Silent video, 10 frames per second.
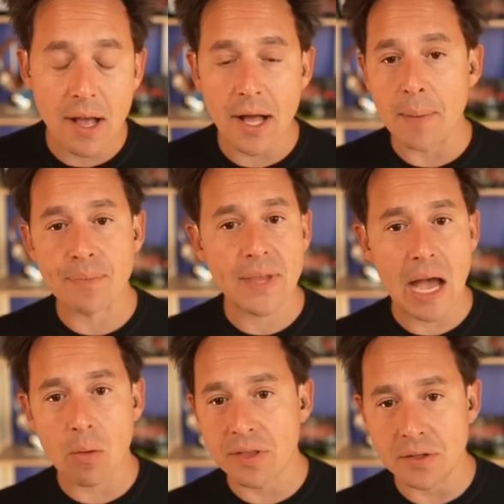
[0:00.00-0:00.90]

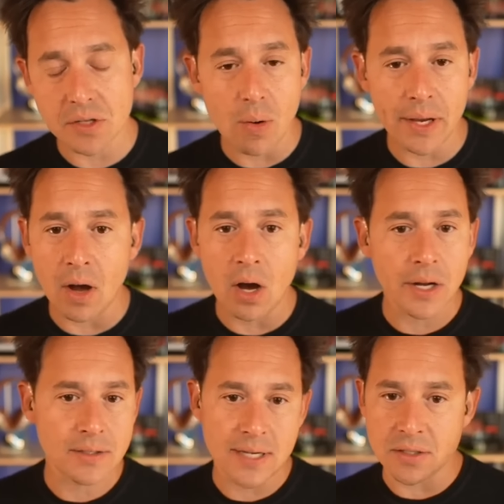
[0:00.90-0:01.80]
How are things going
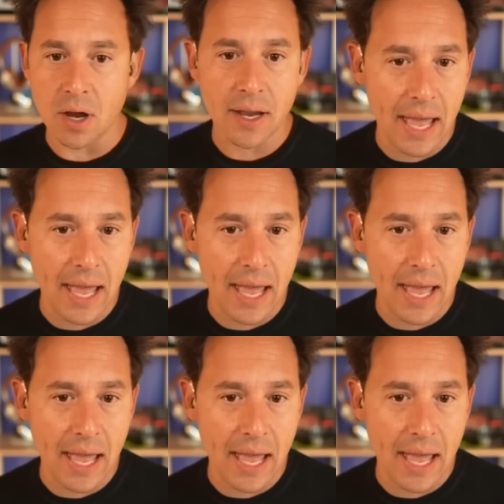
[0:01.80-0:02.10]
on TikTok